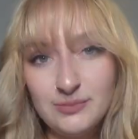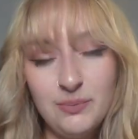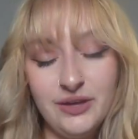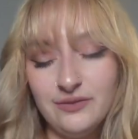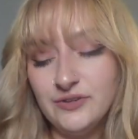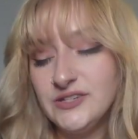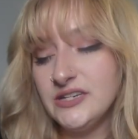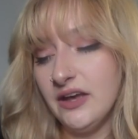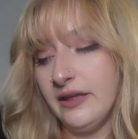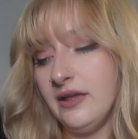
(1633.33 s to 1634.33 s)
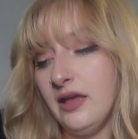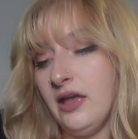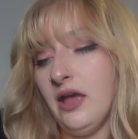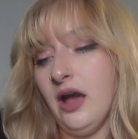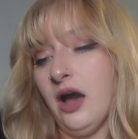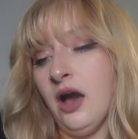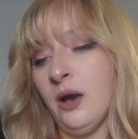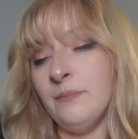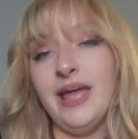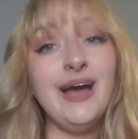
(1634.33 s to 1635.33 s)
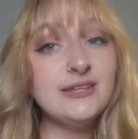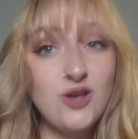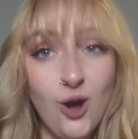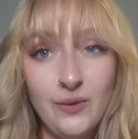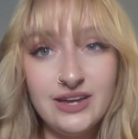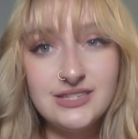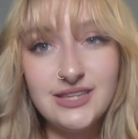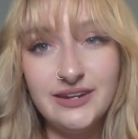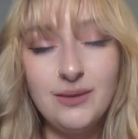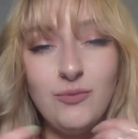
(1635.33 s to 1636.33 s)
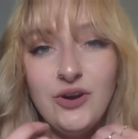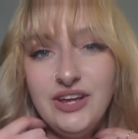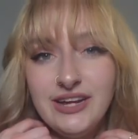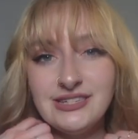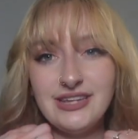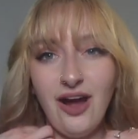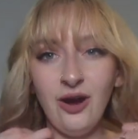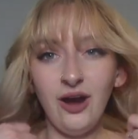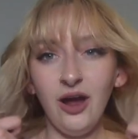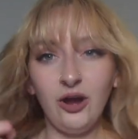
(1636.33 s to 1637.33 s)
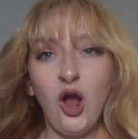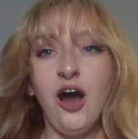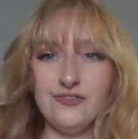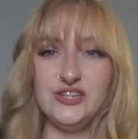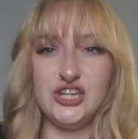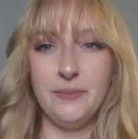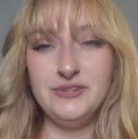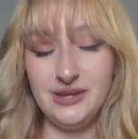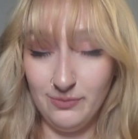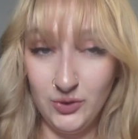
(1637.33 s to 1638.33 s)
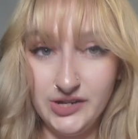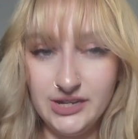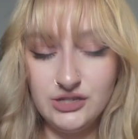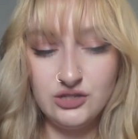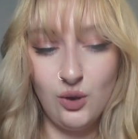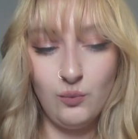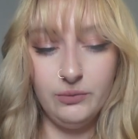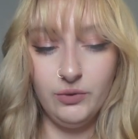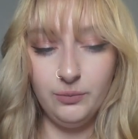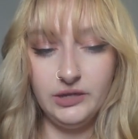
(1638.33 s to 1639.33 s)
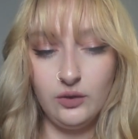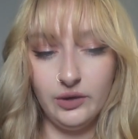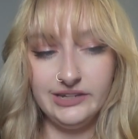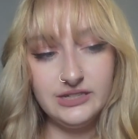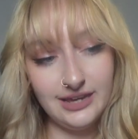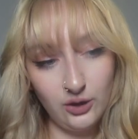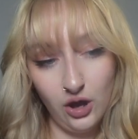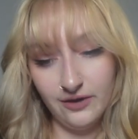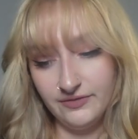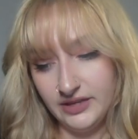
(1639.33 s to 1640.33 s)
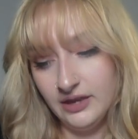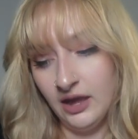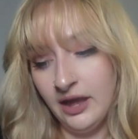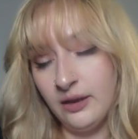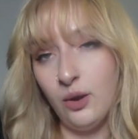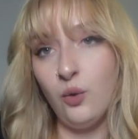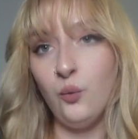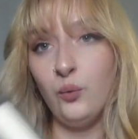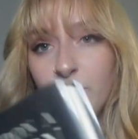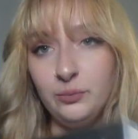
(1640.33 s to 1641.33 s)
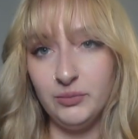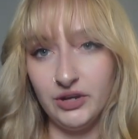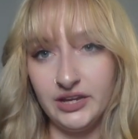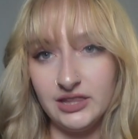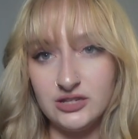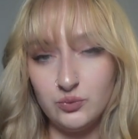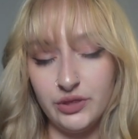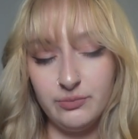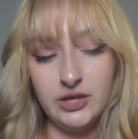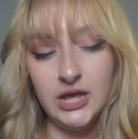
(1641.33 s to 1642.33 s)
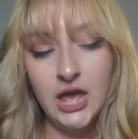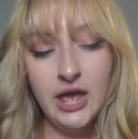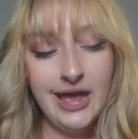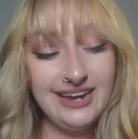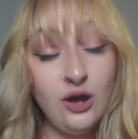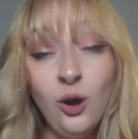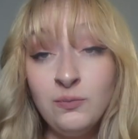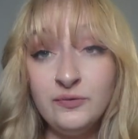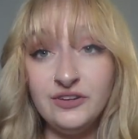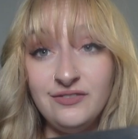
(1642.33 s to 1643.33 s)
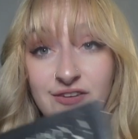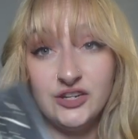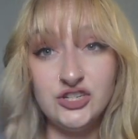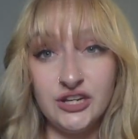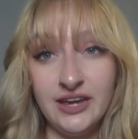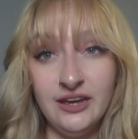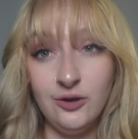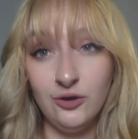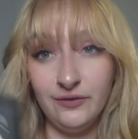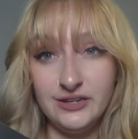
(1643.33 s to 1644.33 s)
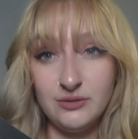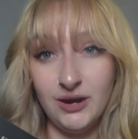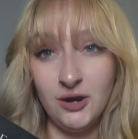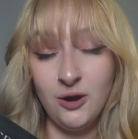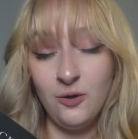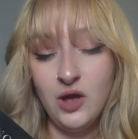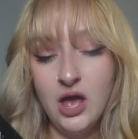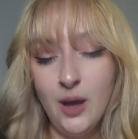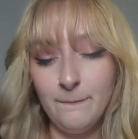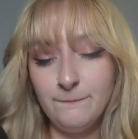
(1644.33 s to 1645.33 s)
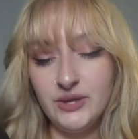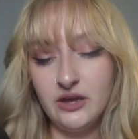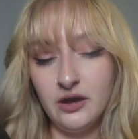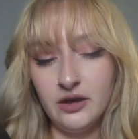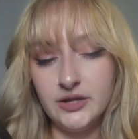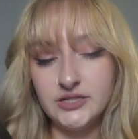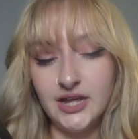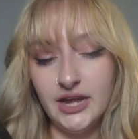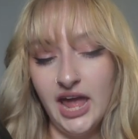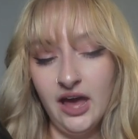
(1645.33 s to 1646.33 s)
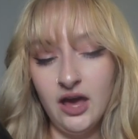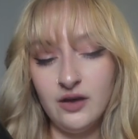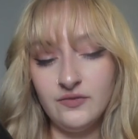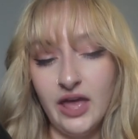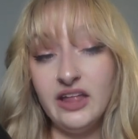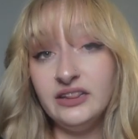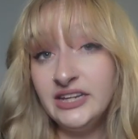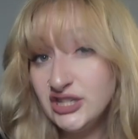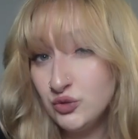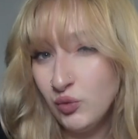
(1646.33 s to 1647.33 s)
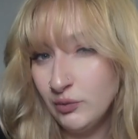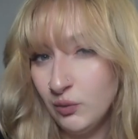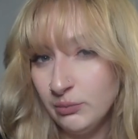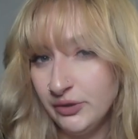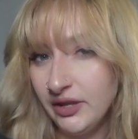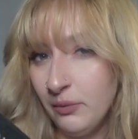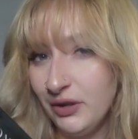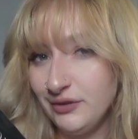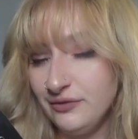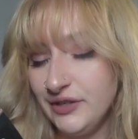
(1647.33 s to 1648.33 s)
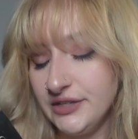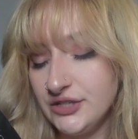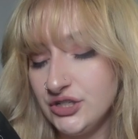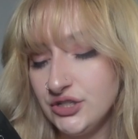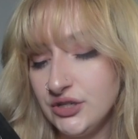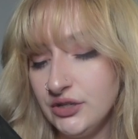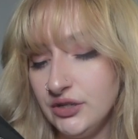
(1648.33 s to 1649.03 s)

my plan for tonight. Um, as always, Sunday mornings are our coffee shop date morning, so we will be going to get coffee. I will be bringing this with me and hopefully finishing it early tomorrow because I have at least one more book I want to finish